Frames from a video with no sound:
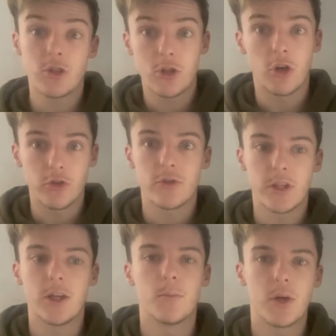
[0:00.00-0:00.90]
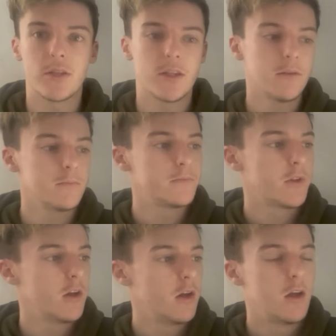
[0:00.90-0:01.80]
constantly compressing,
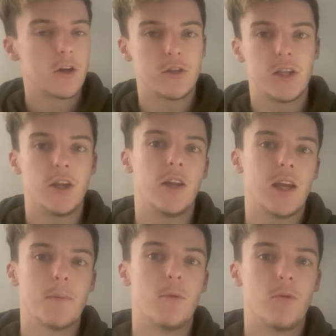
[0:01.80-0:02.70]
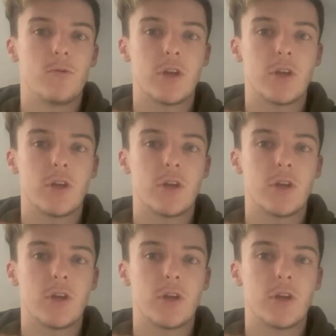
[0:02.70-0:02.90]
because then you're going to get more.